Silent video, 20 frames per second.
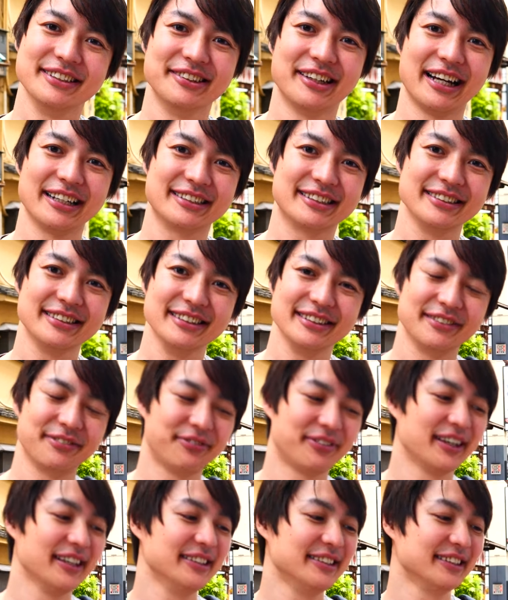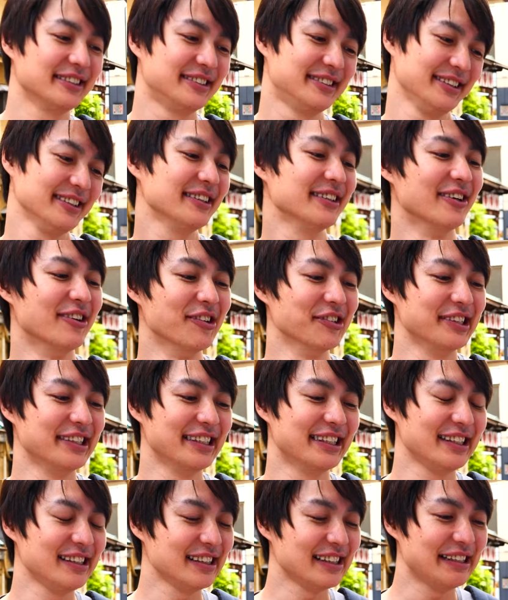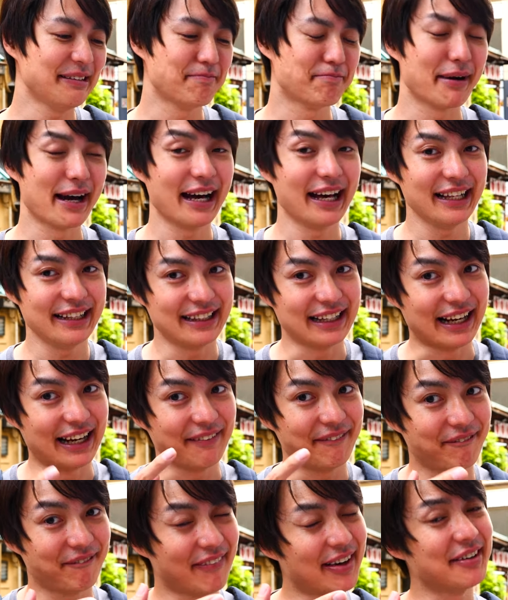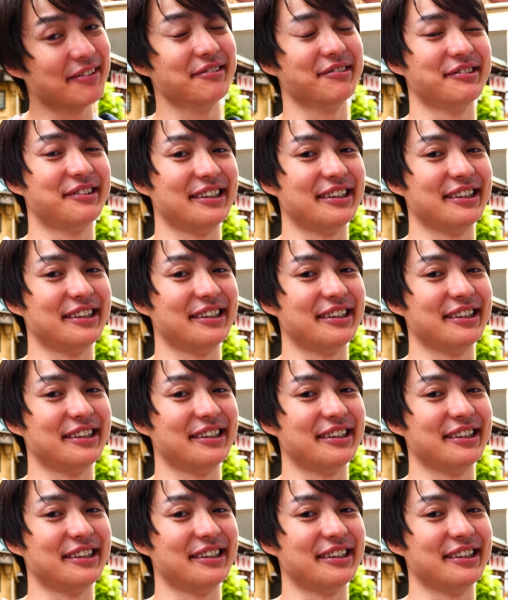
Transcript: You know, I couldn't find a good onigiri, but I found